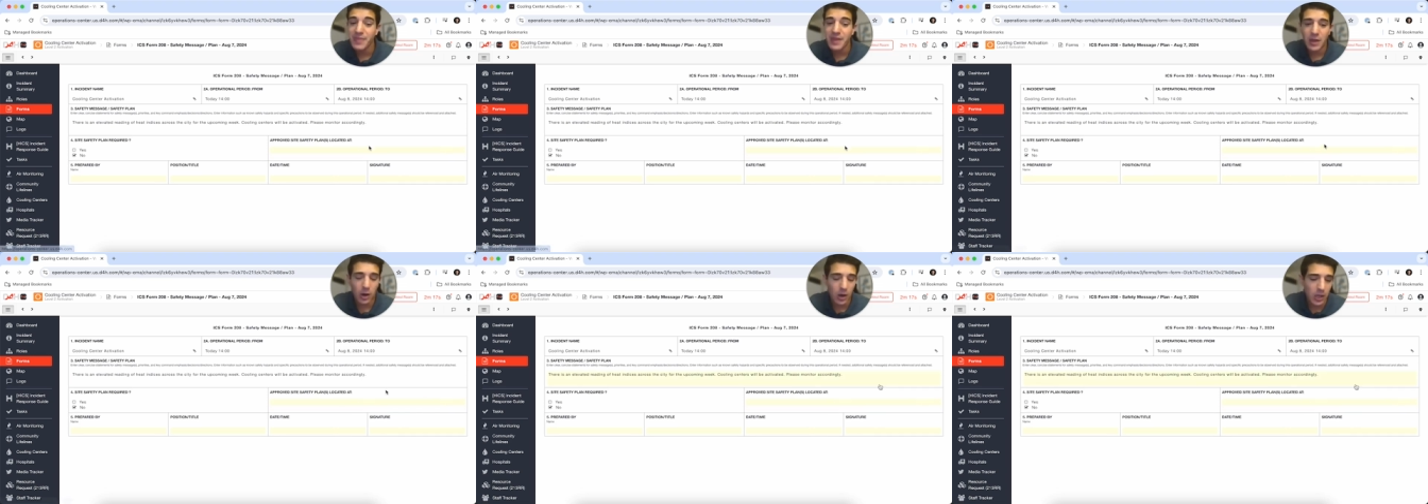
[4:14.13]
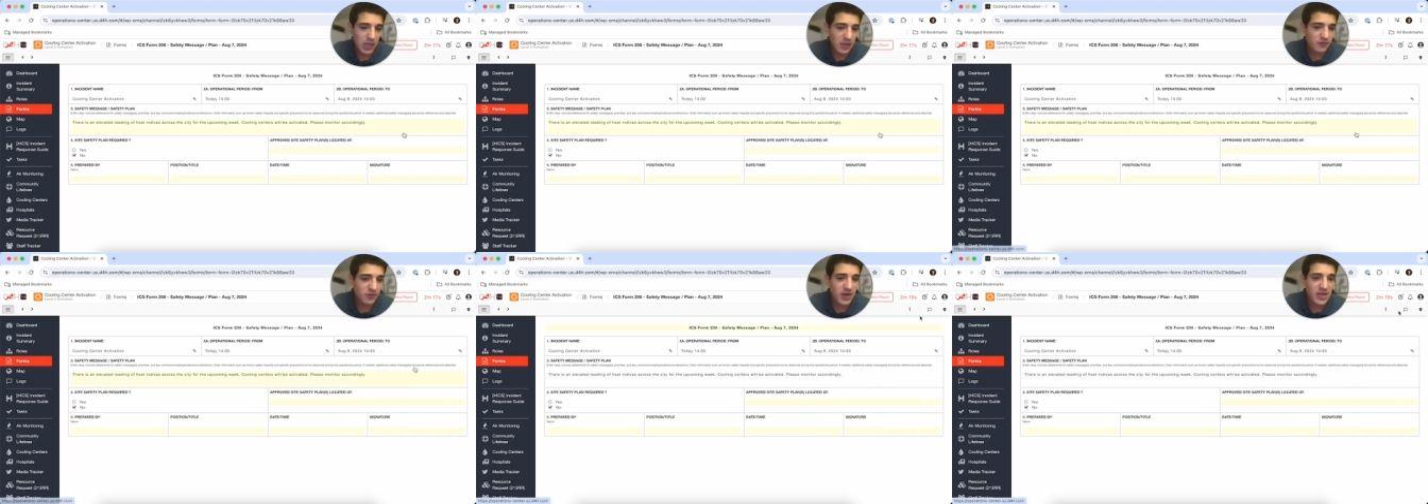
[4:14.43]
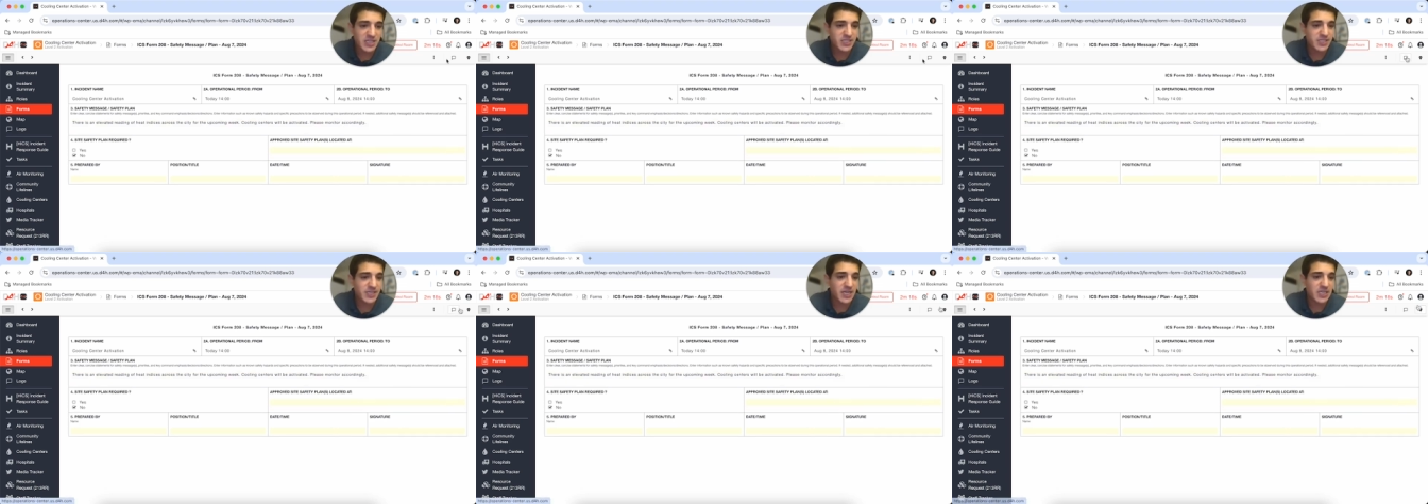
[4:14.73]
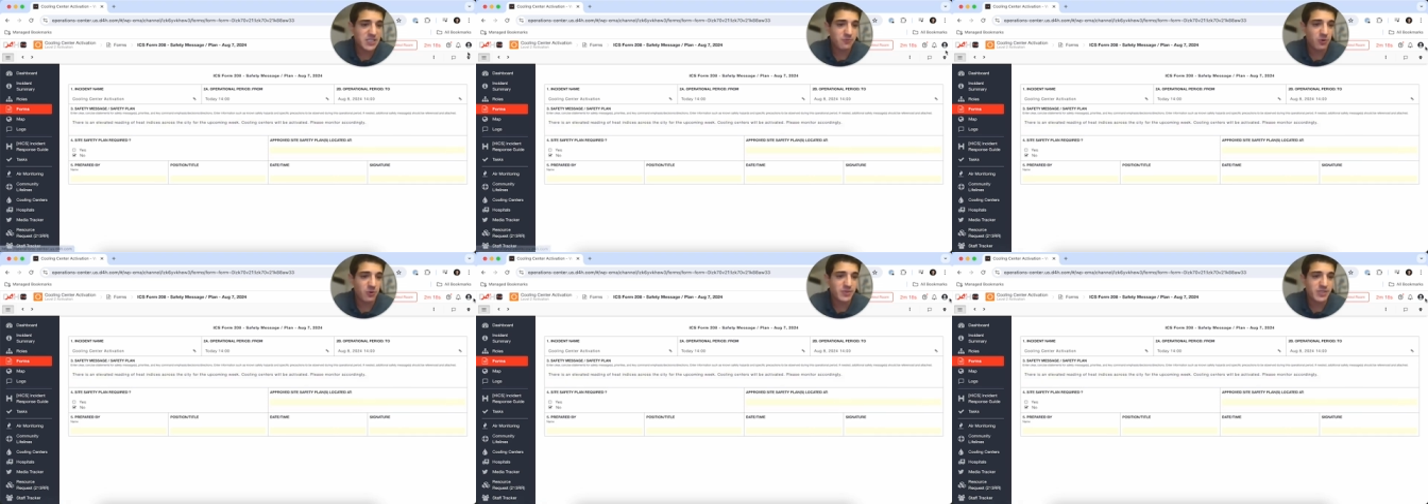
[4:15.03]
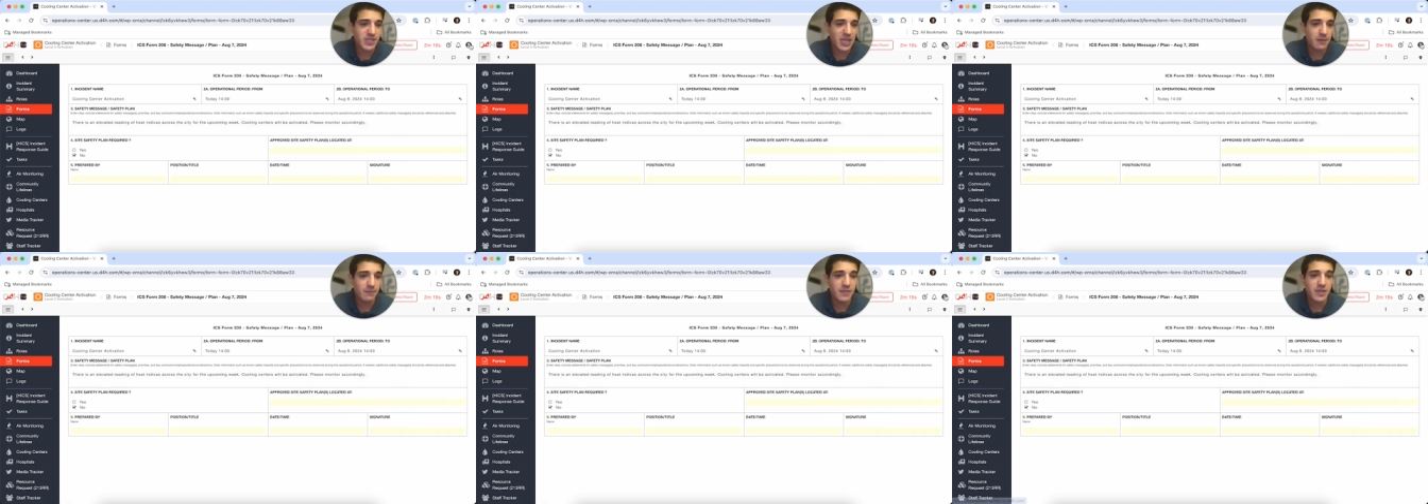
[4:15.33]
All of our ICS forms
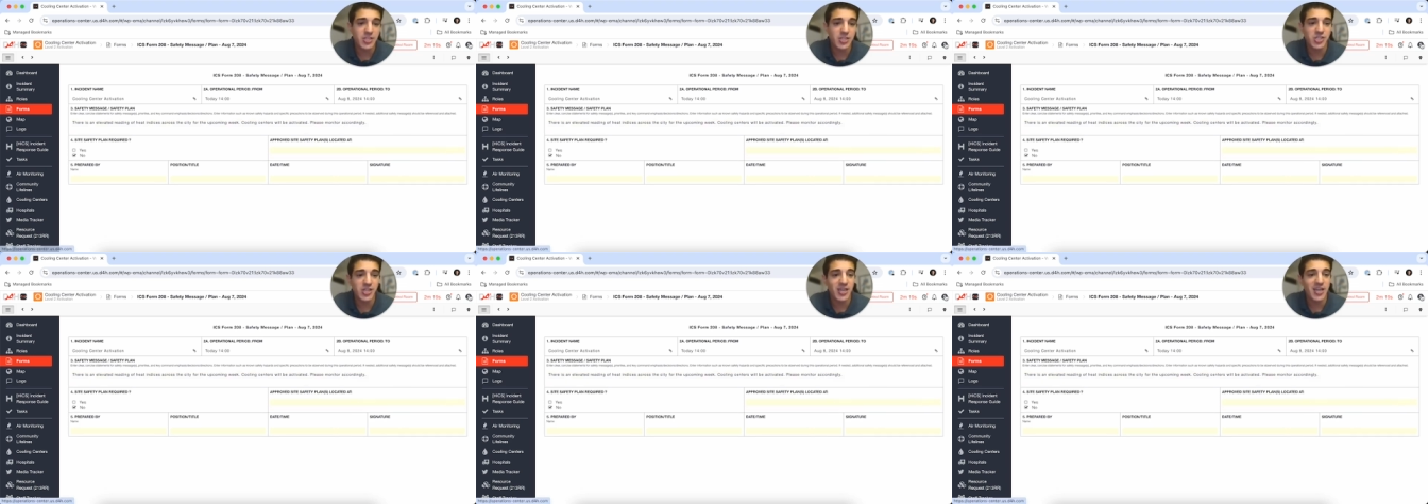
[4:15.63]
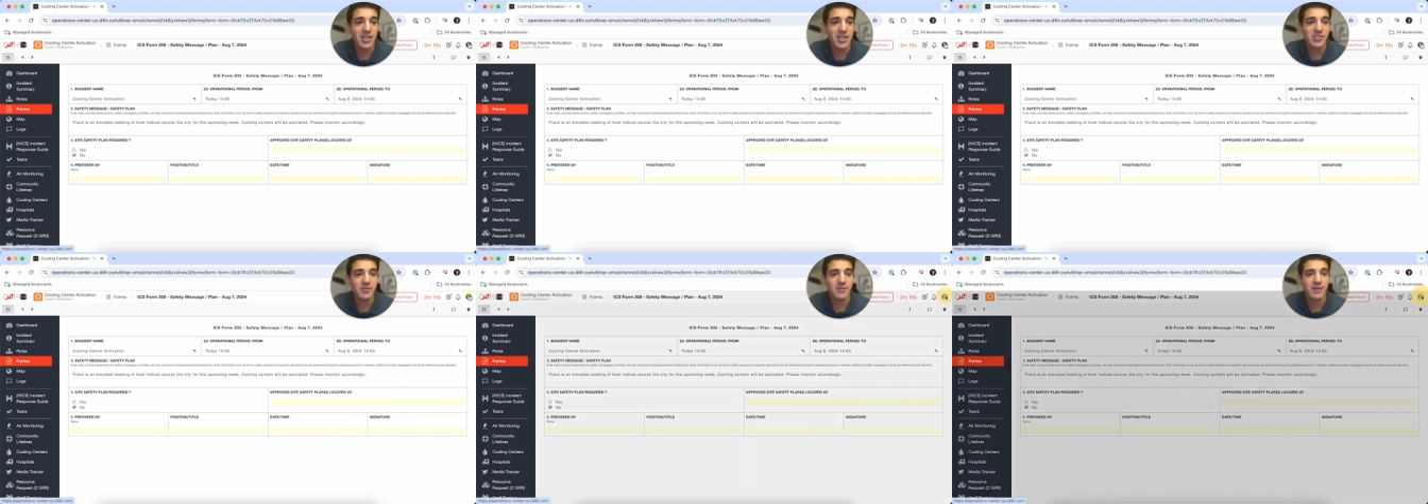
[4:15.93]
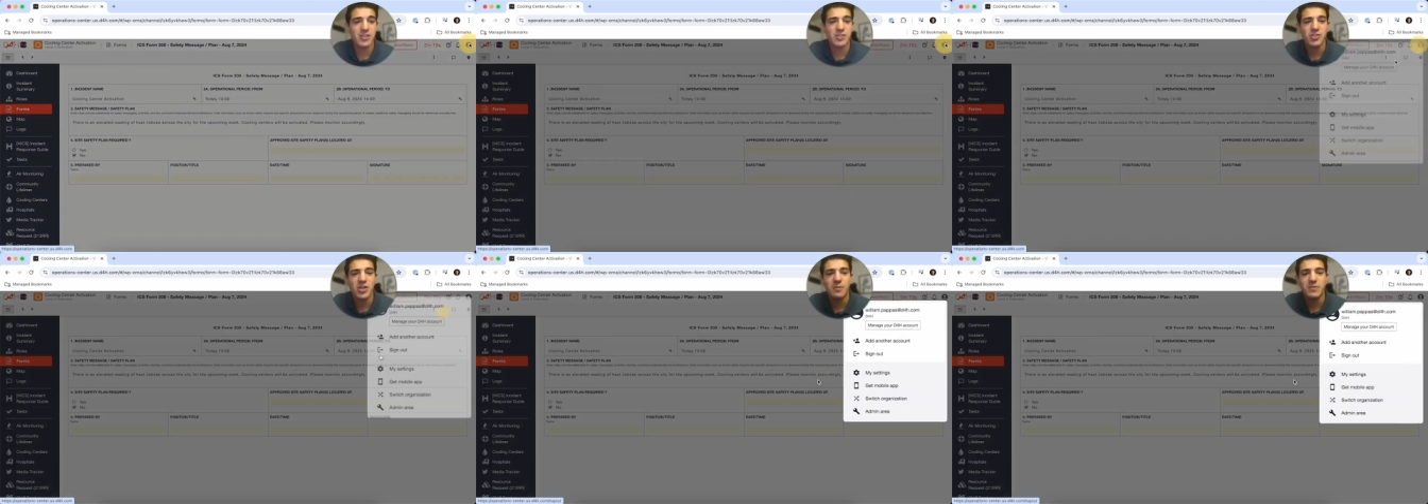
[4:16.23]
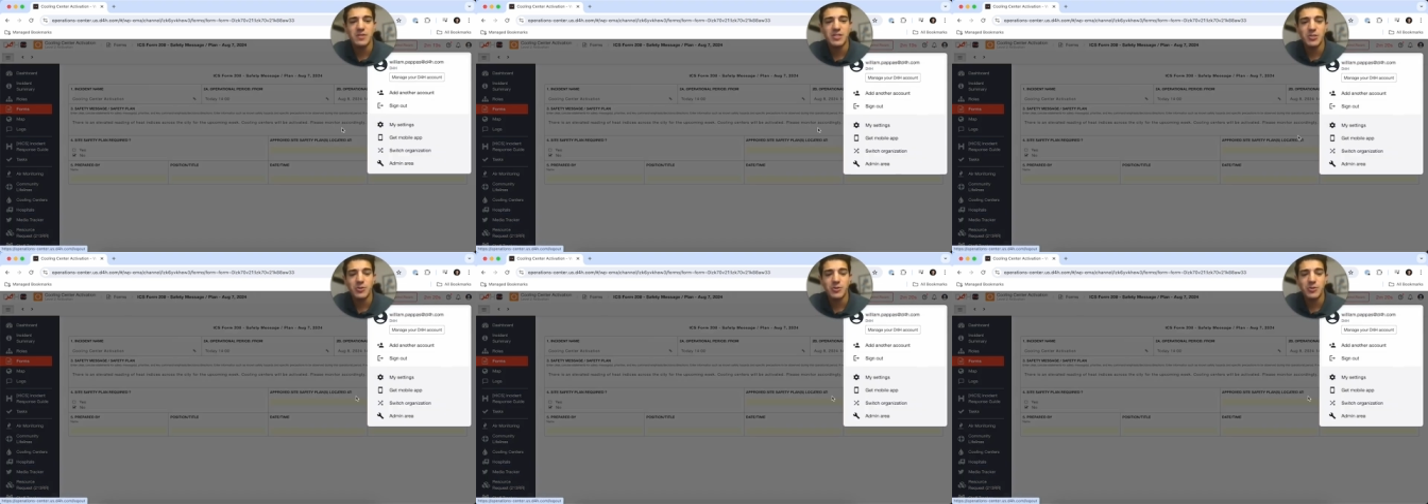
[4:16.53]
can be changed. I'm going to jump into our